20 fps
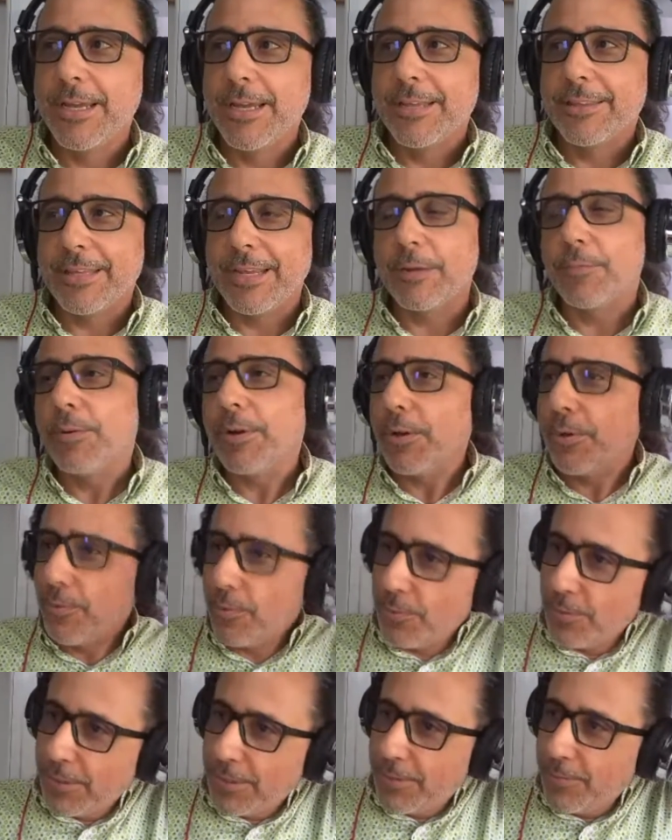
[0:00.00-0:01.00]
They want
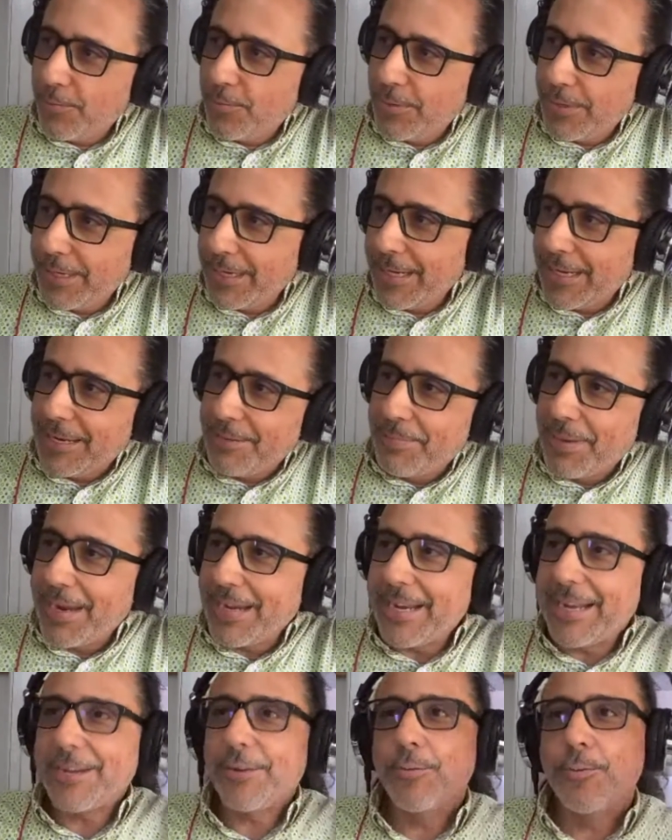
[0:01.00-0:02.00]
to, in my
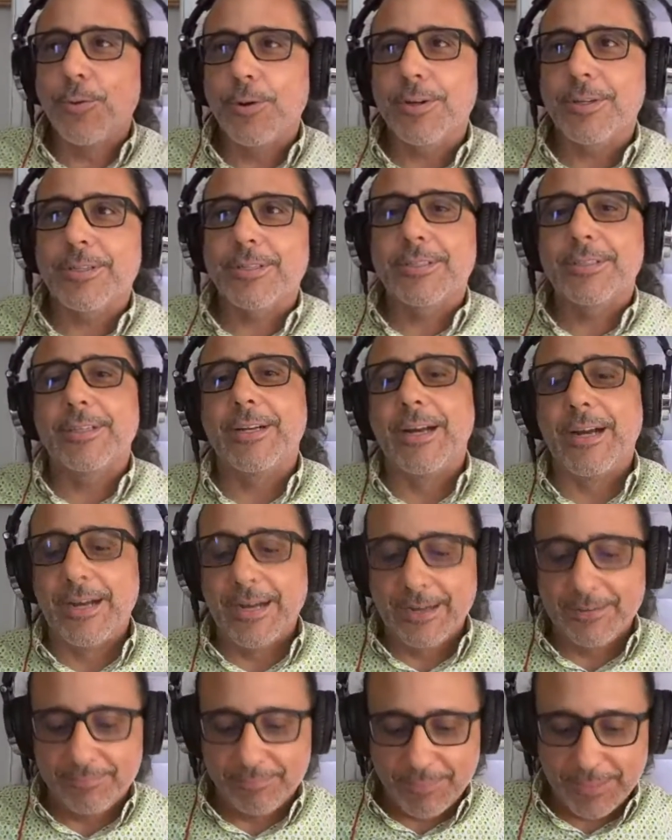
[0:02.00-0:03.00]
line of work,
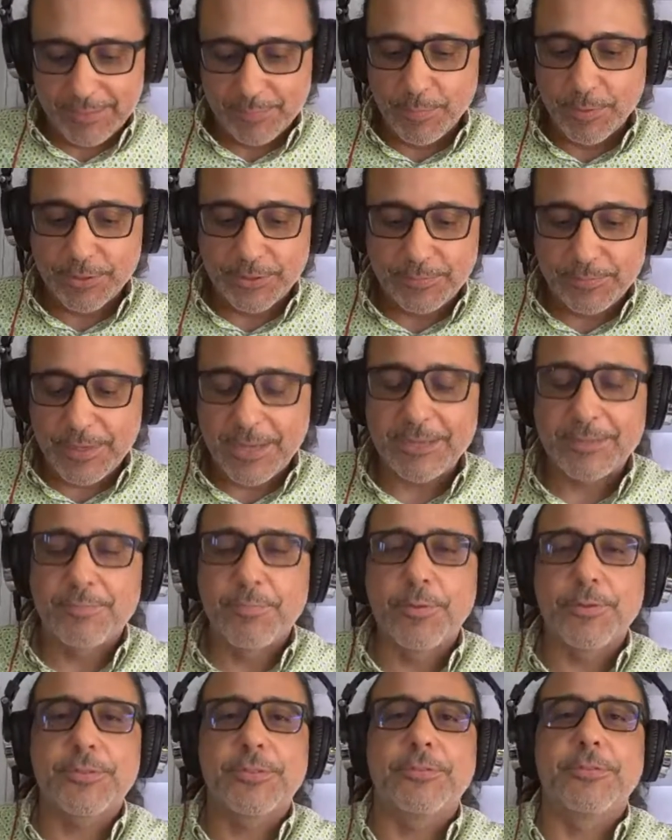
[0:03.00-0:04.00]
as most
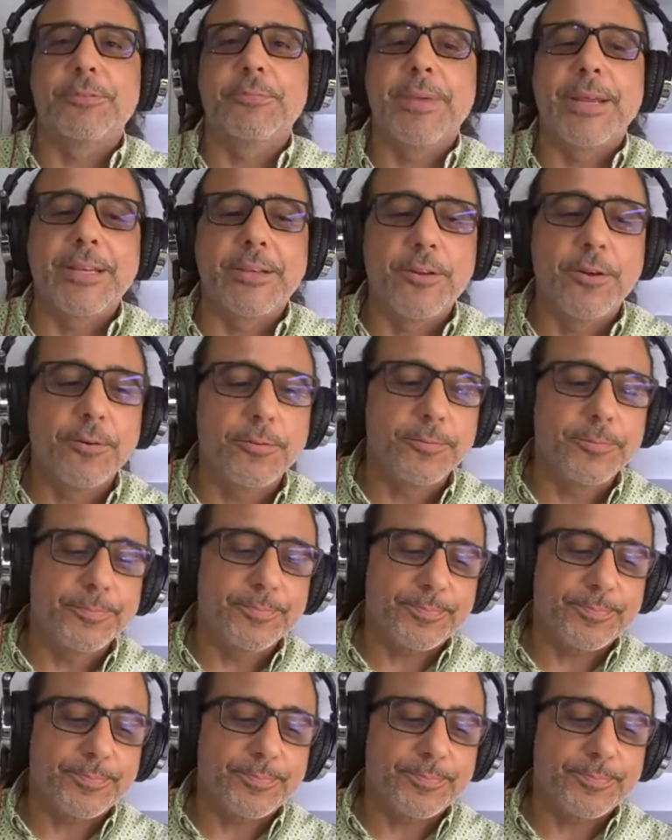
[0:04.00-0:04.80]
of you may know,